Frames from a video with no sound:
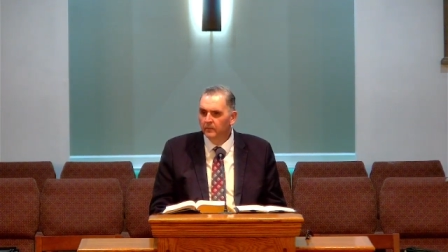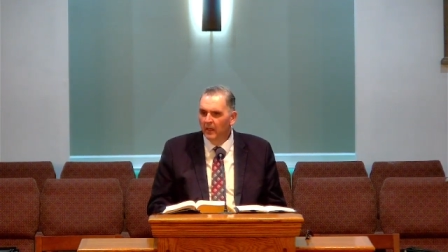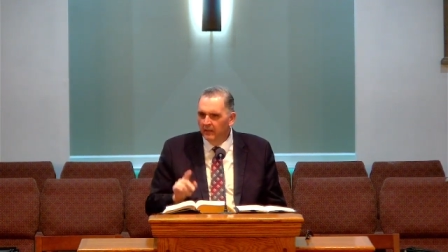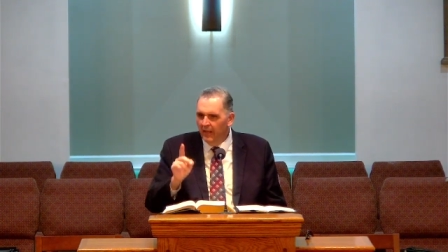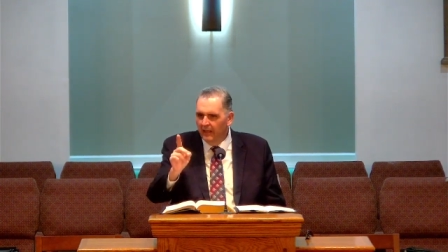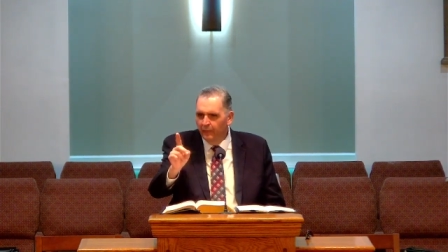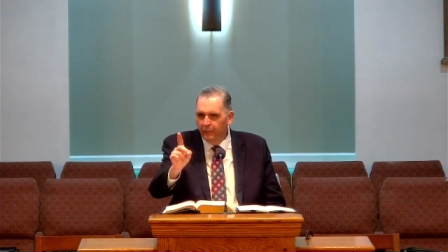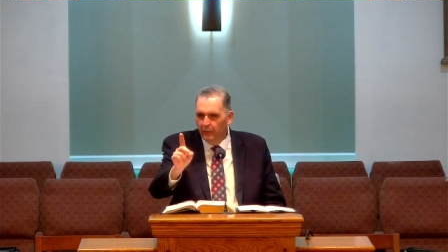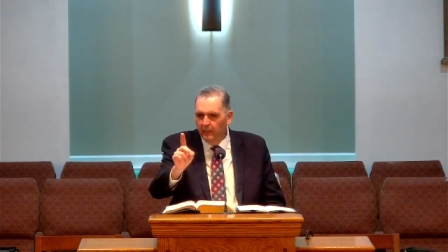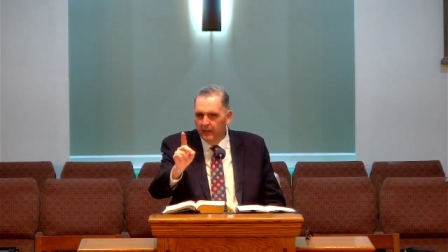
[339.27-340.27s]
Name
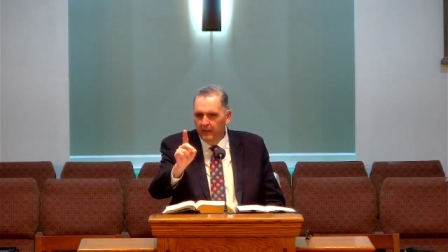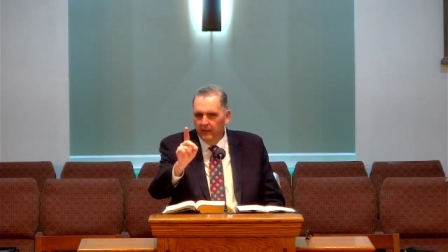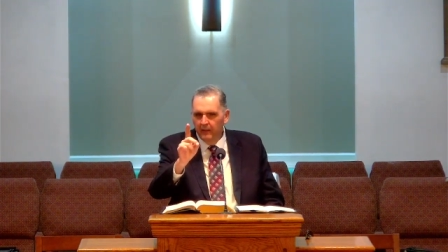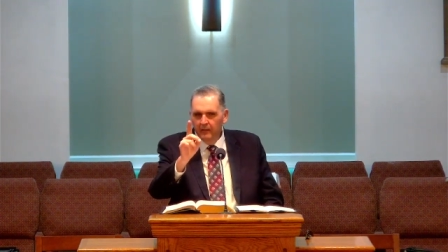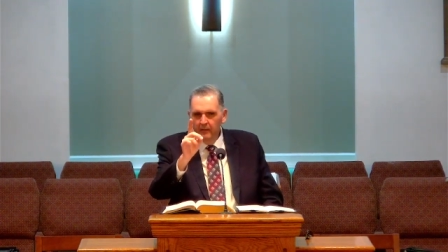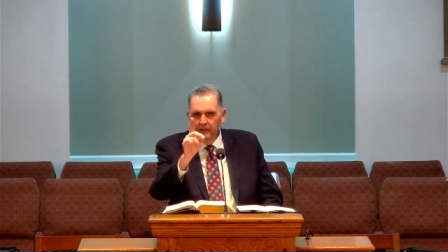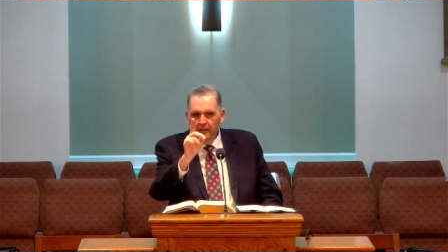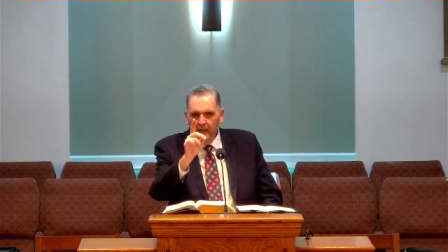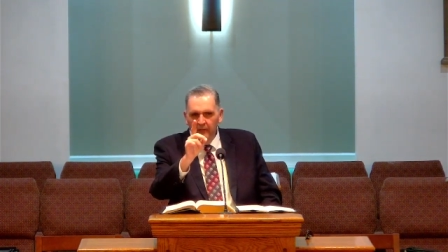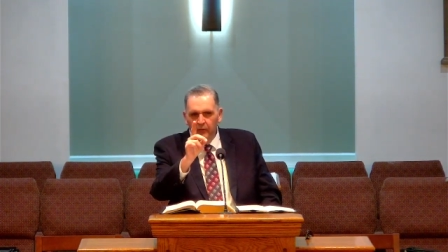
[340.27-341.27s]
for me
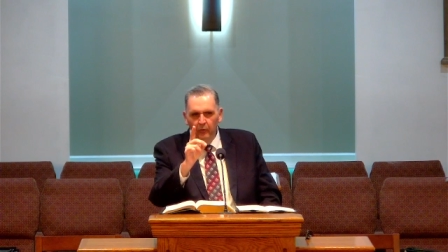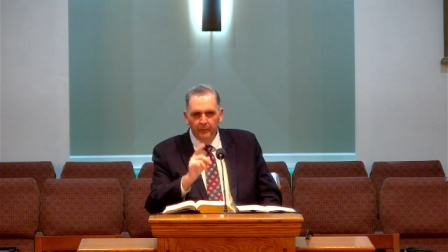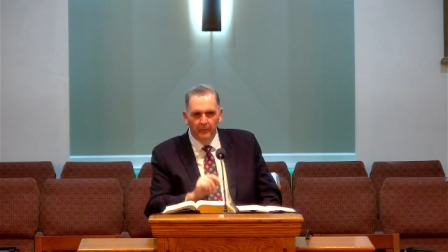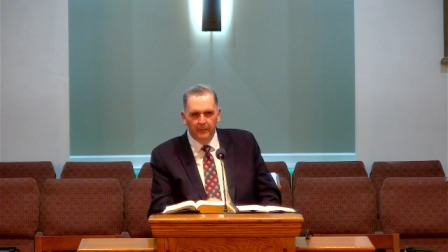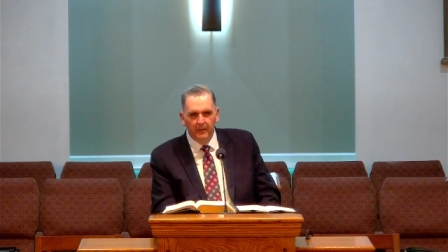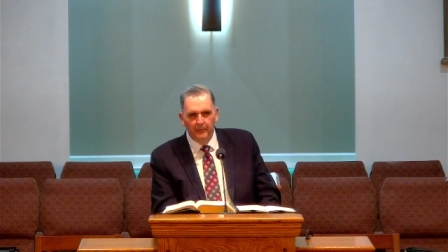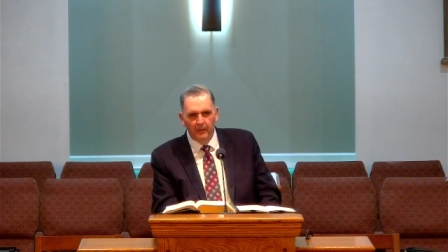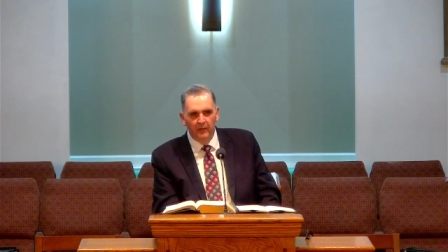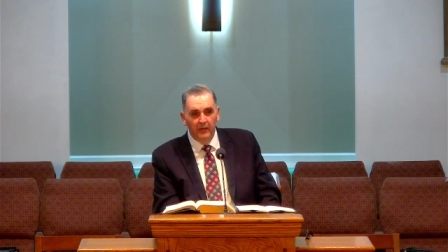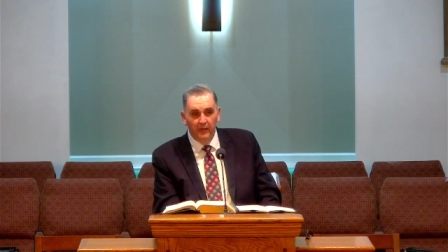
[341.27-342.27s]
a group of people
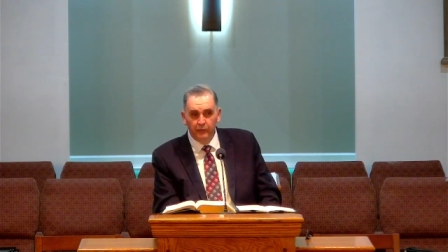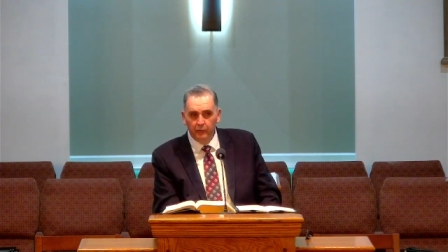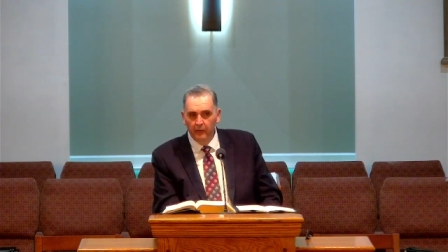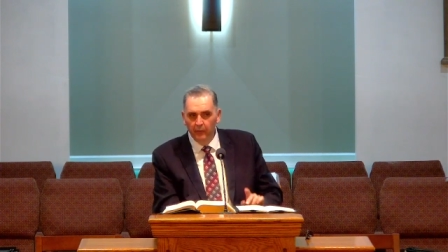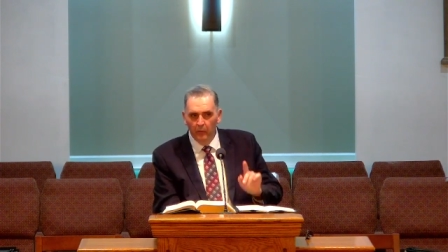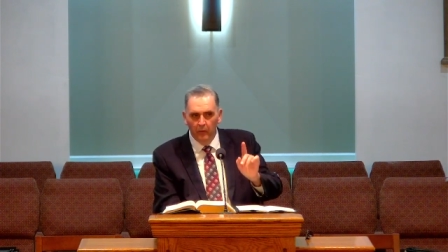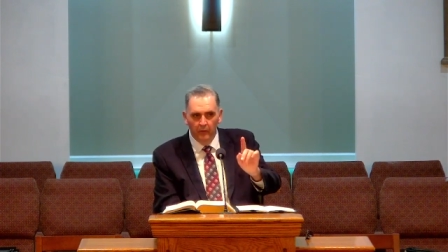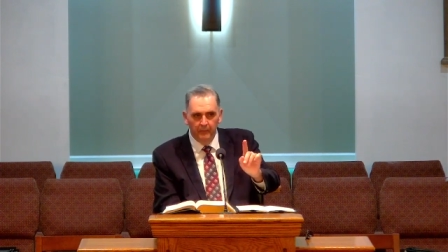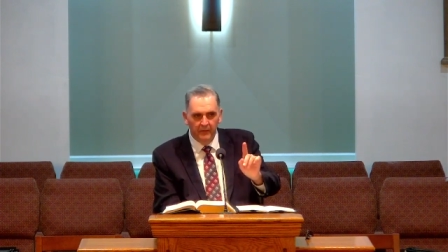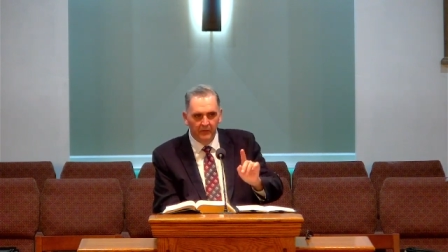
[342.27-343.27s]
in the history of the
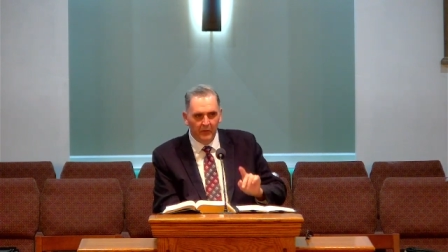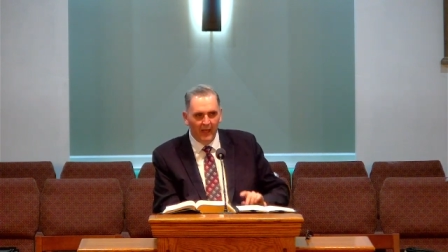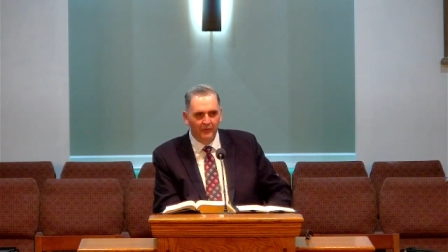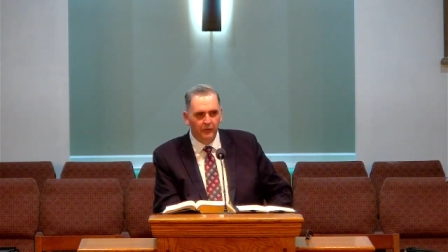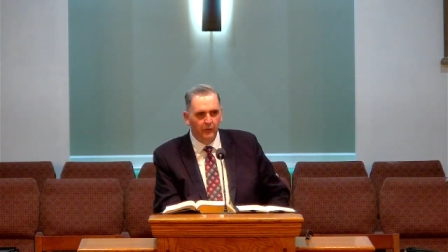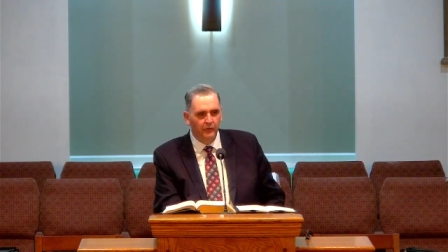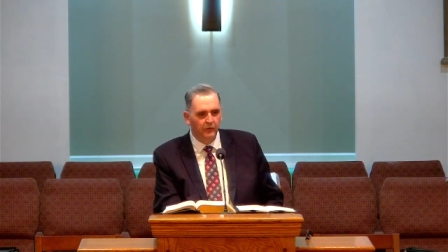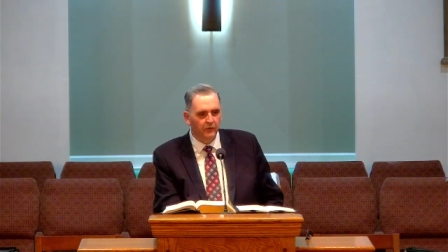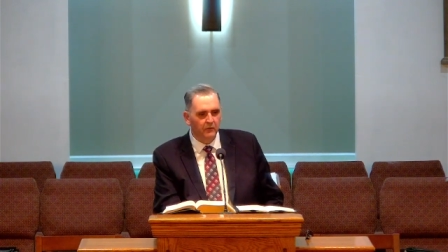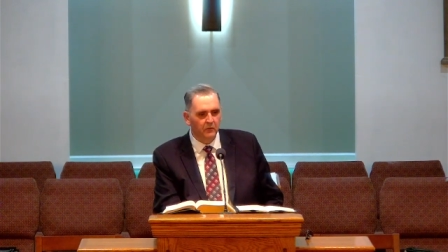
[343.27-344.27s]
world besides
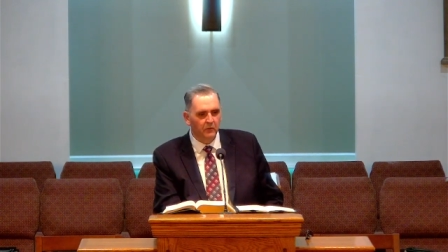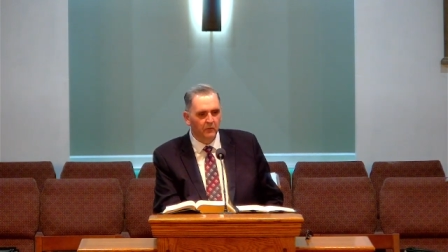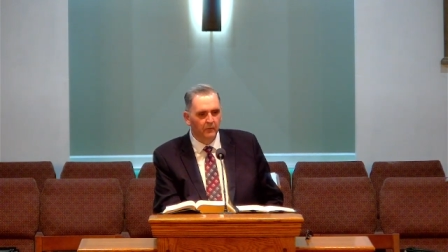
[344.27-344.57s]
Christians